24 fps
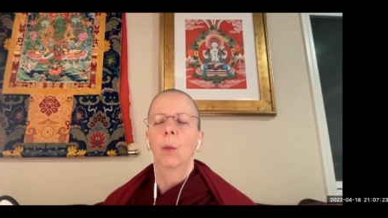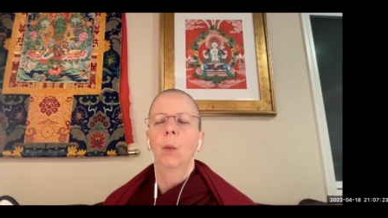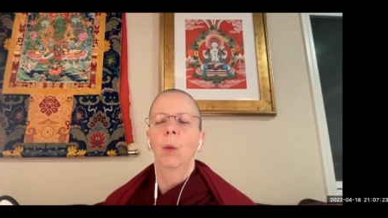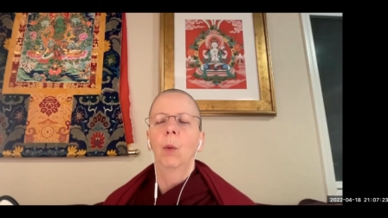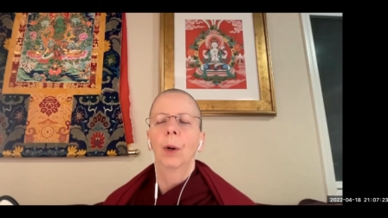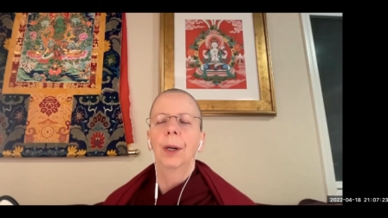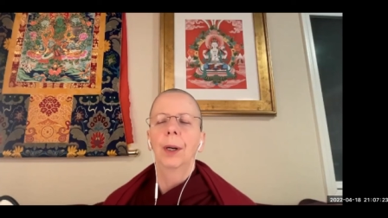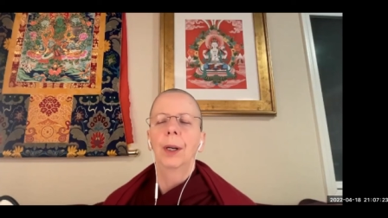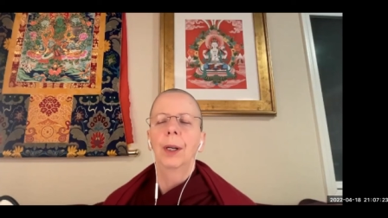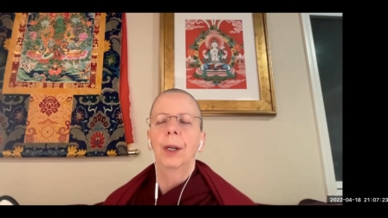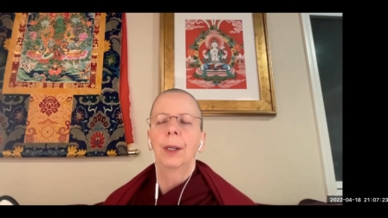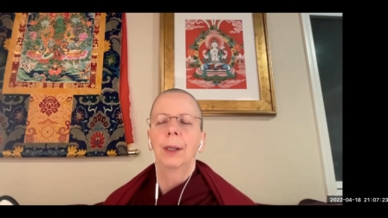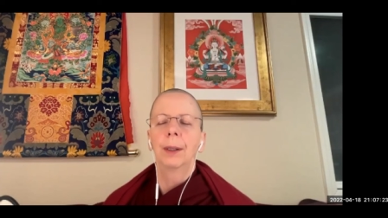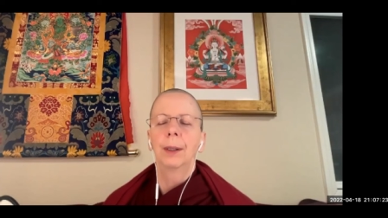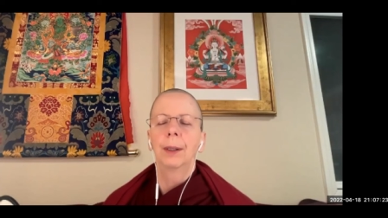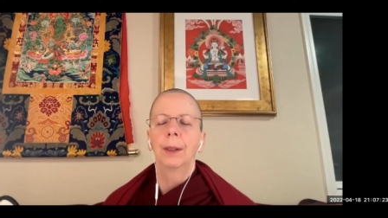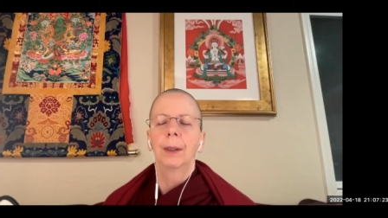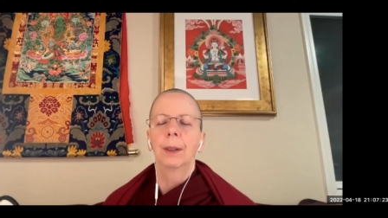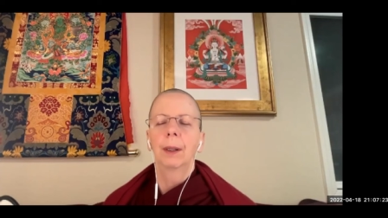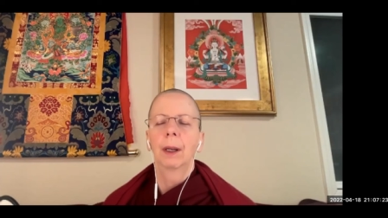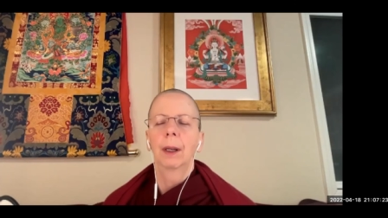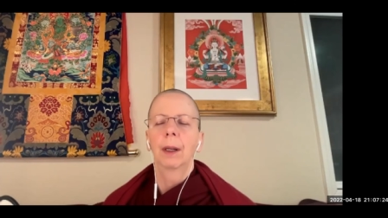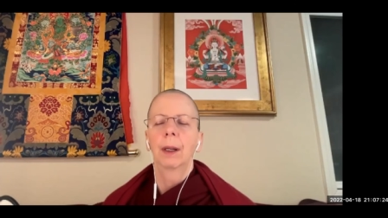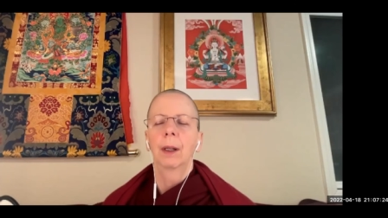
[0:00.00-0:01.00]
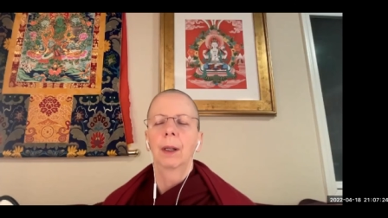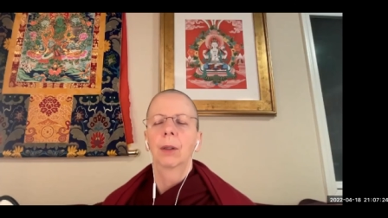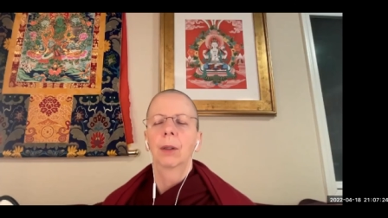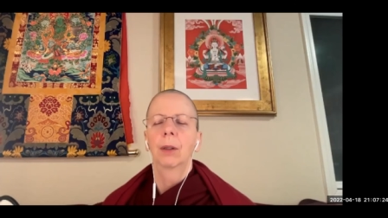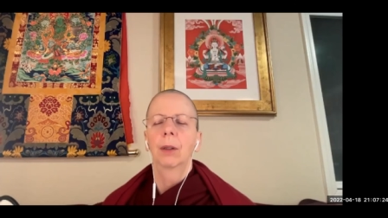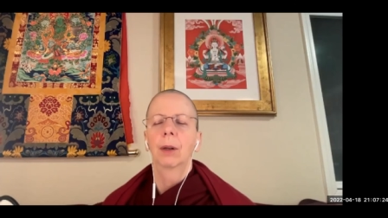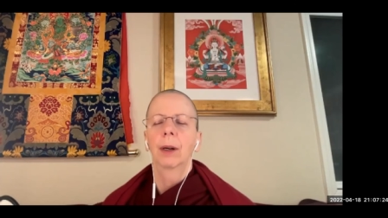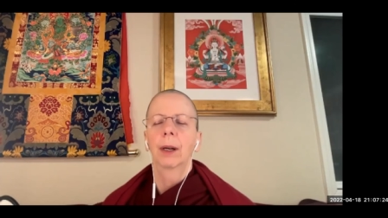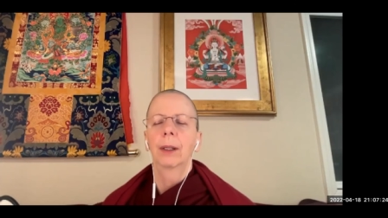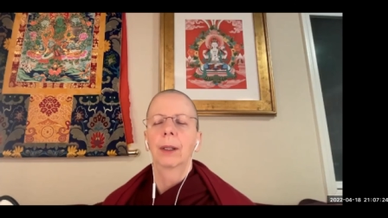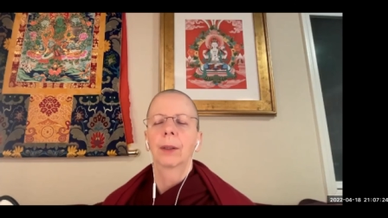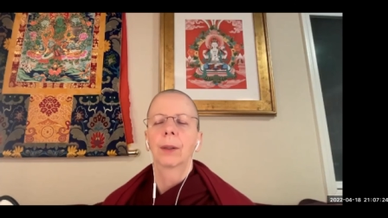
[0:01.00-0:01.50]
what it is that
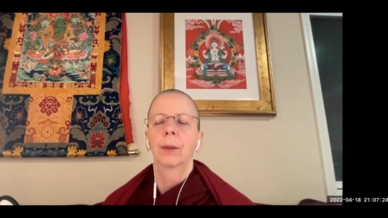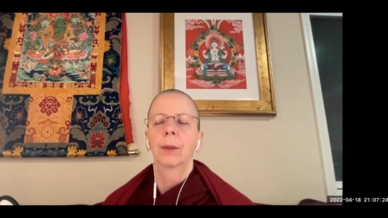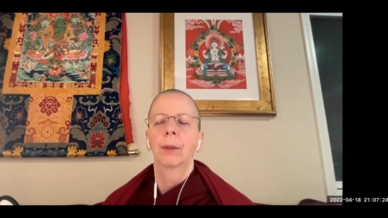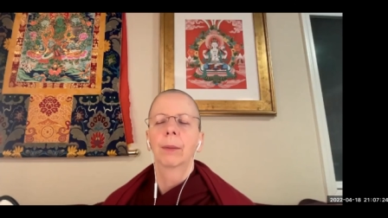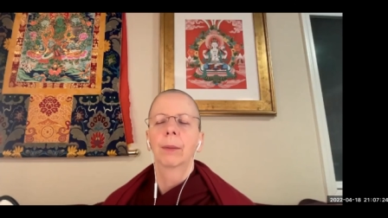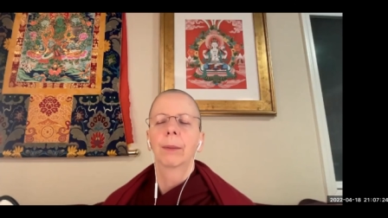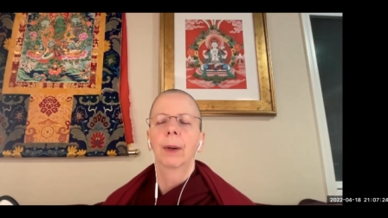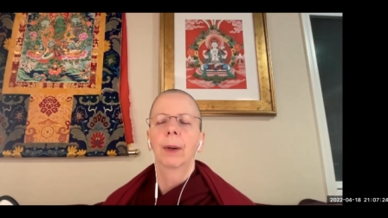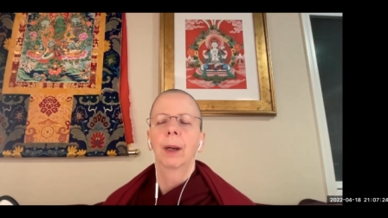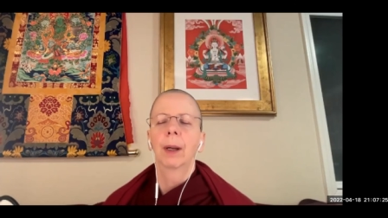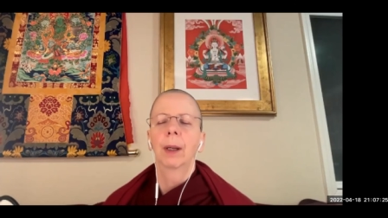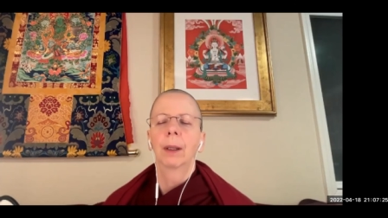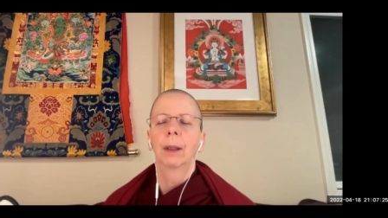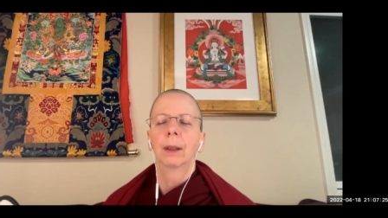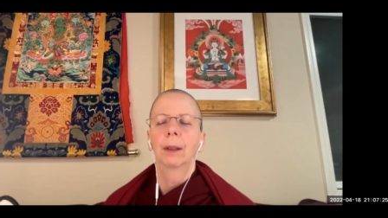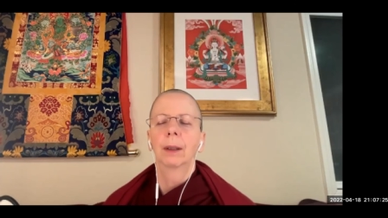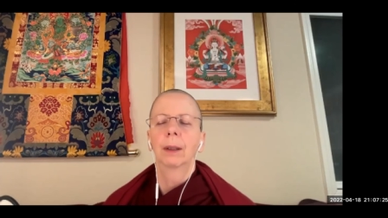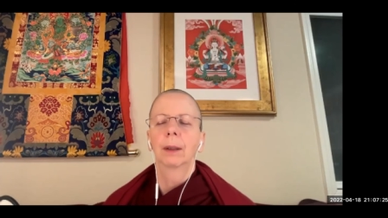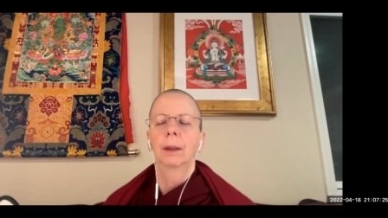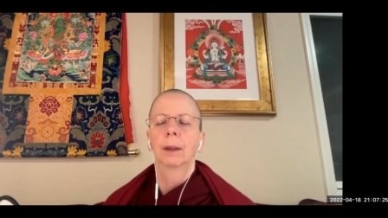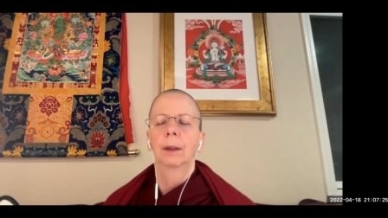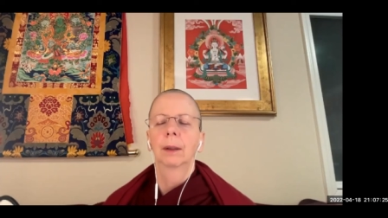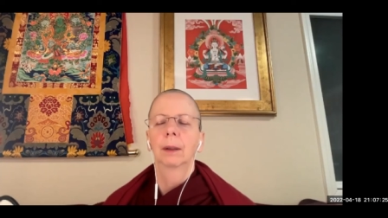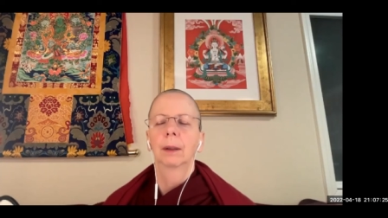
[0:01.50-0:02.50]
attracts your mind